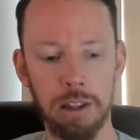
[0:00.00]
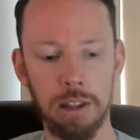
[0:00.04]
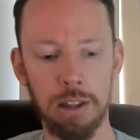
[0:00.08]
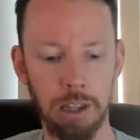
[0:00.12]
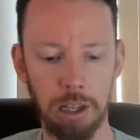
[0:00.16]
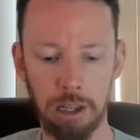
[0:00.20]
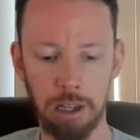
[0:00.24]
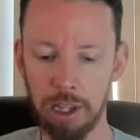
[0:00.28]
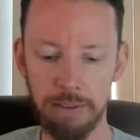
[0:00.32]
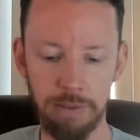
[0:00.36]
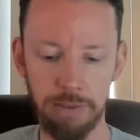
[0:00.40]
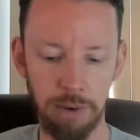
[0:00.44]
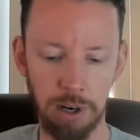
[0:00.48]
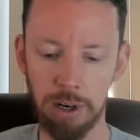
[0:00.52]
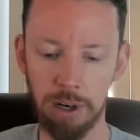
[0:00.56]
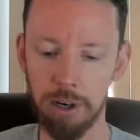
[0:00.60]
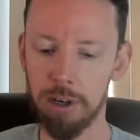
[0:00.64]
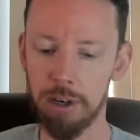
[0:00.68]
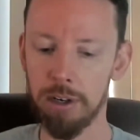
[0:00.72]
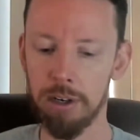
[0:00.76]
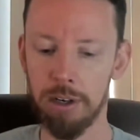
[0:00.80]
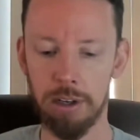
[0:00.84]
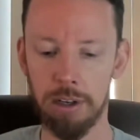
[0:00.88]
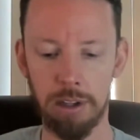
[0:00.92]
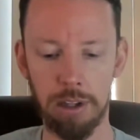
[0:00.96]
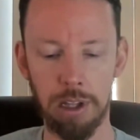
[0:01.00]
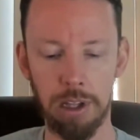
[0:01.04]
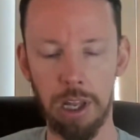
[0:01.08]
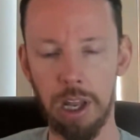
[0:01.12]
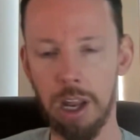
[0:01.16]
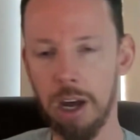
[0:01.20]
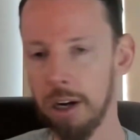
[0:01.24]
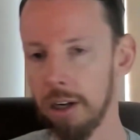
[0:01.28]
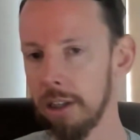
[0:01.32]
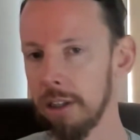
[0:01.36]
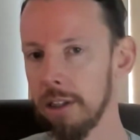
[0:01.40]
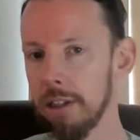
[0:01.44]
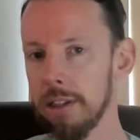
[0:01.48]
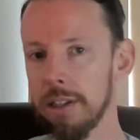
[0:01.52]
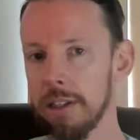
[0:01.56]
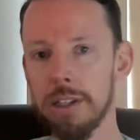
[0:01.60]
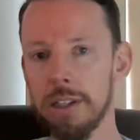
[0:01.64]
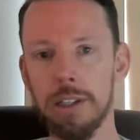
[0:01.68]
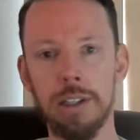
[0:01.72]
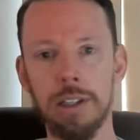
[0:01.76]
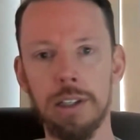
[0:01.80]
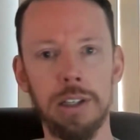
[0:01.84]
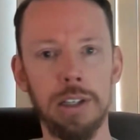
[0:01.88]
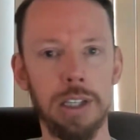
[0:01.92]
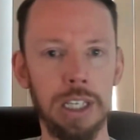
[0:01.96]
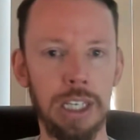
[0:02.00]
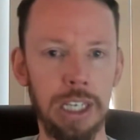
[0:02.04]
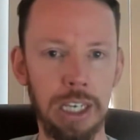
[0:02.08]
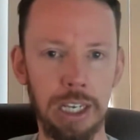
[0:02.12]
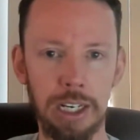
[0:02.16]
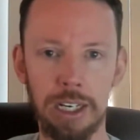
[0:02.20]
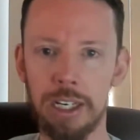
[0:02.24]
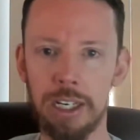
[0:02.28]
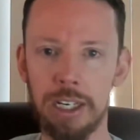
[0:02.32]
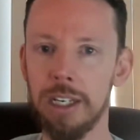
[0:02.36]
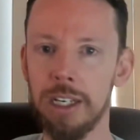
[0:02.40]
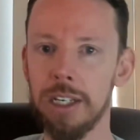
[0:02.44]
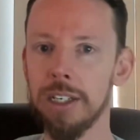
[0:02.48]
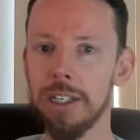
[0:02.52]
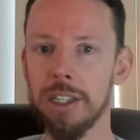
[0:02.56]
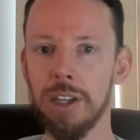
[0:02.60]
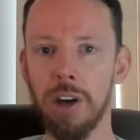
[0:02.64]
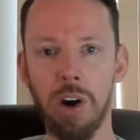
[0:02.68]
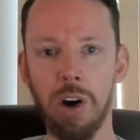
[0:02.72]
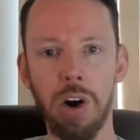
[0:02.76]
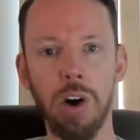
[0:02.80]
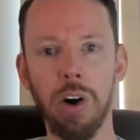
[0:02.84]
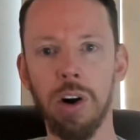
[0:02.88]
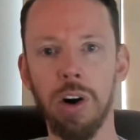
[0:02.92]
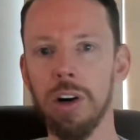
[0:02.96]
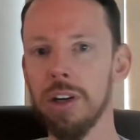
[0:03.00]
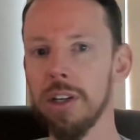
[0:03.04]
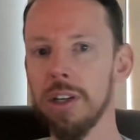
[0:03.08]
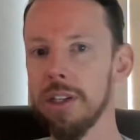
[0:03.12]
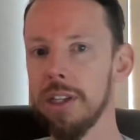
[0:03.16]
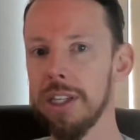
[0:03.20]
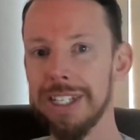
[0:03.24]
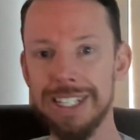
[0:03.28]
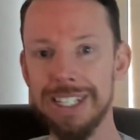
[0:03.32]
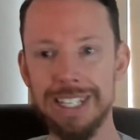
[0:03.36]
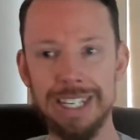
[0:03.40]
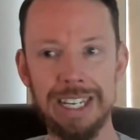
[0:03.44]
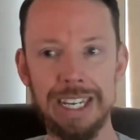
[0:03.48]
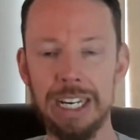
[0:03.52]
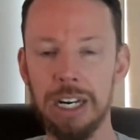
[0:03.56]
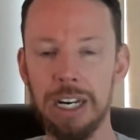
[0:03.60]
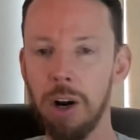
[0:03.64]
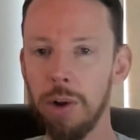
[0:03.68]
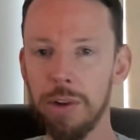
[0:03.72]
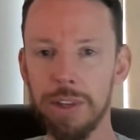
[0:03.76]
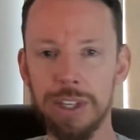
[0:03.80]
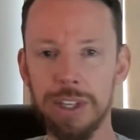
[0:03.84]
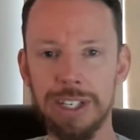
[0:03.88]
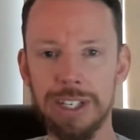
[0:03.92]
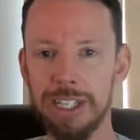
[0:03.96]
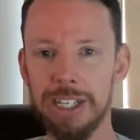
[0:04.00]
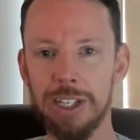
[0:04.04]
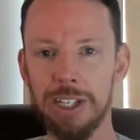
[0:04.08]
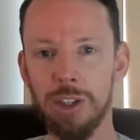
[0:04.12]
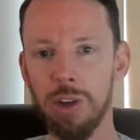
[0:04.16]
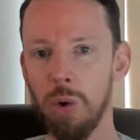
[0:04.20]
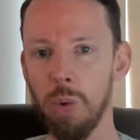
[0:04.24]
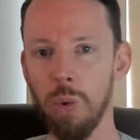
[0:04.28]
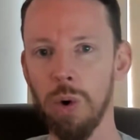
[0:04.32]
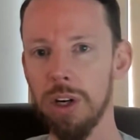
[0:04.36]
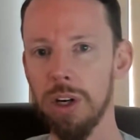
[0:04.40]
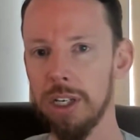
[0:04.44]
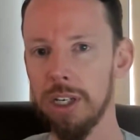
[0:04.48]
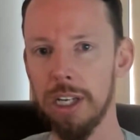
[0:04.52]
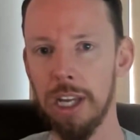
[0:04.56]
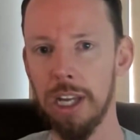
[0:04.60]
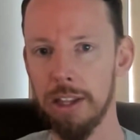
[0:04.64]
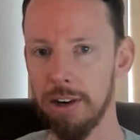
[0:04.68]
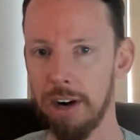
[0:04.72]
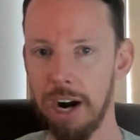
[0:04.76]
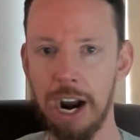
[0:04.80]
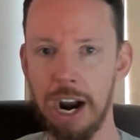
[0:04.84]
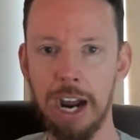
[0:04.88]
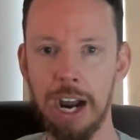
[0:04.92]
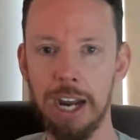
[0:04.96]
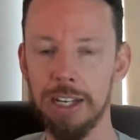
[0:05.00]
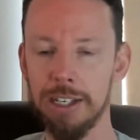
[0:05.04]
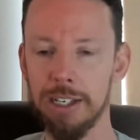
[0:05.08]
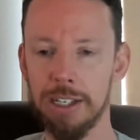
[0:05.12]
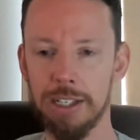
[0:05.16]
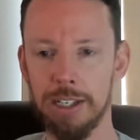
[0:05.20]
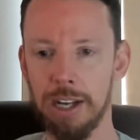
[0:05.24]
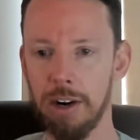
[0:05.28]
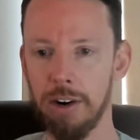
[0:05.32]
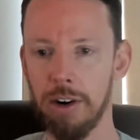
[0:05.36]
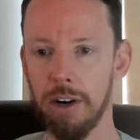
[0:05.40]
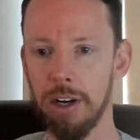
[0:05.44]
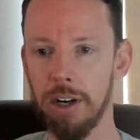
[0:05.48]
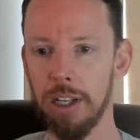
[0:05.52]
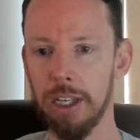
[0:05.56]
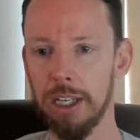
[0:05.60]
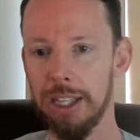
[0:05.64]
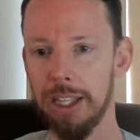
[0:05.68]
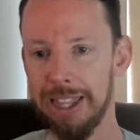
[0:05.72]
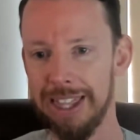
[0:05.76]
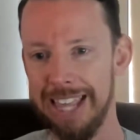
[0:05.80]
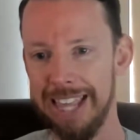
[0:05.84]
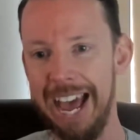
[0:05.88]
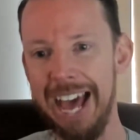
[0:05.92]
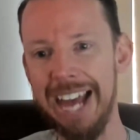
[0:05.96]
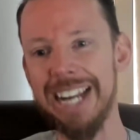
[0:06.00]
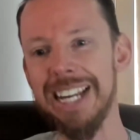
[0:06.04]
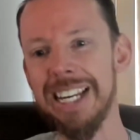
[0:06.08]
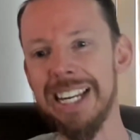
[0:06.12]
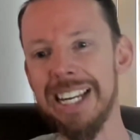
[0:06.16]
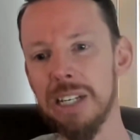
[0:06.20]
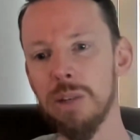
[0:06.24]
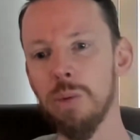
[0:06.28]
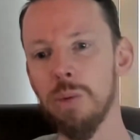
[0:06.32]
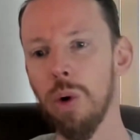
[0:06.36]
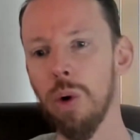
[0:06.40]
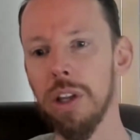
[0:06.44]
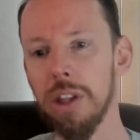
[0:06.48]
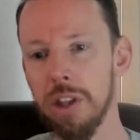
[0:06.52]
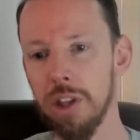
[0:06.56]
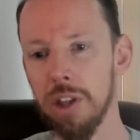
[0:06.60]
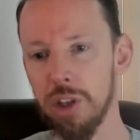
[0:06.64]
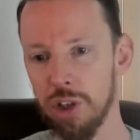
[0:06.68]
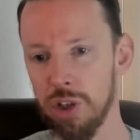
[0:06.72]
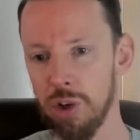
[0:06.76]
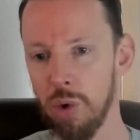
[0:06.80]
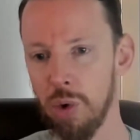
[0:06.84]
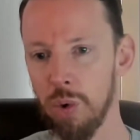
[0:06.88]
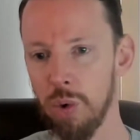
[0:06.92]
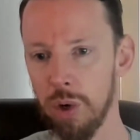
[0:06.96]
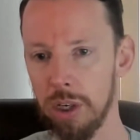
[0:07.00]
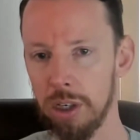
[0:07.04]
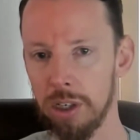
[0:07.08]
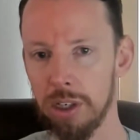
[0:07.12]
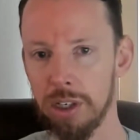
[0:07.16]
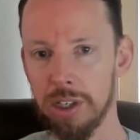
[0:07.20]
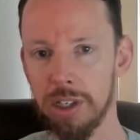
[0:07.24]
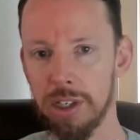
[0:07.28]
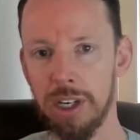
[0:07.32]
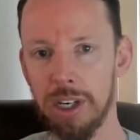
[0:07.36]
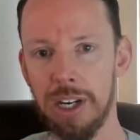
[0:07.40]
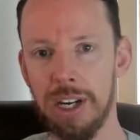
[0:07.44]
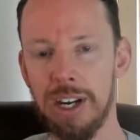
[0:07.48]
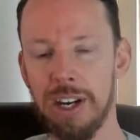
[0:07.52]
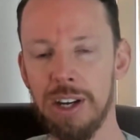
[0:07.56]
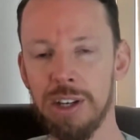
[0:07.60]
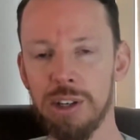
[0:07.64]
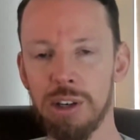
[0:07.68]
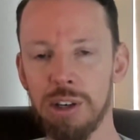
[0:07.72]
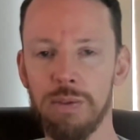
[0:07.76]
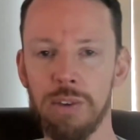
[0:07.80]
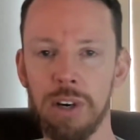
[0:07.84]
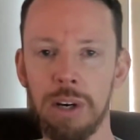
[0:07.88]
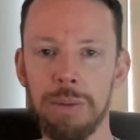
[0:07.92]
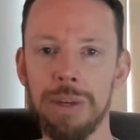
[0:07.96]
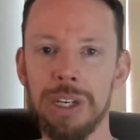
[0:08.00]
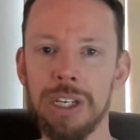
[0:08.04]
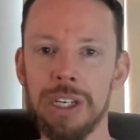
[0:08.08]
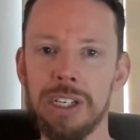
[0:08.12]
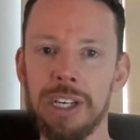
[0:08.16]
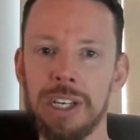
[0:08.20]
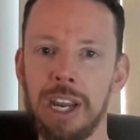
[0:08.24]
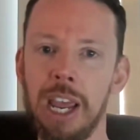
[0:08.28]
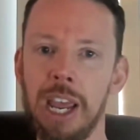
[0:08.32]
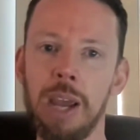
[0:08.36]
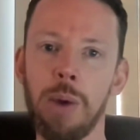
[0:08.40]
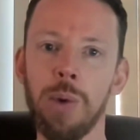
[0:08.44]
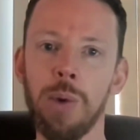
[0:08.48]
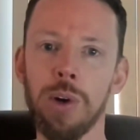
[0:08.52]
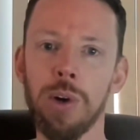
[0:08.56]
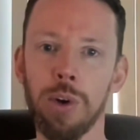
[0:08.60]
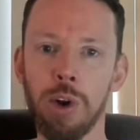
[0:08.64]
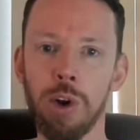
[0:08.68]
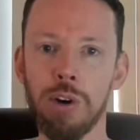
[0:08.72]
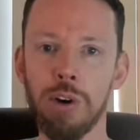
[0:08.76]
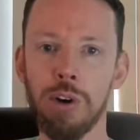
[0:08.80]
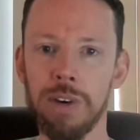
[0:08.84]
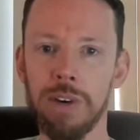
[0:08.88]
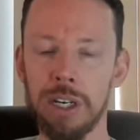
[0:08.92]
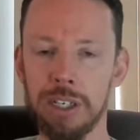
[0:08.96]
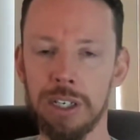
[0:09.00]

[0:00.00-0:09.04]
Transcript: liver, the lungs, the kidneys, the heart, the skin, all these things don't work together, eyes, etc. Like that is what the soul is. So for him to say, hey, we don't know if it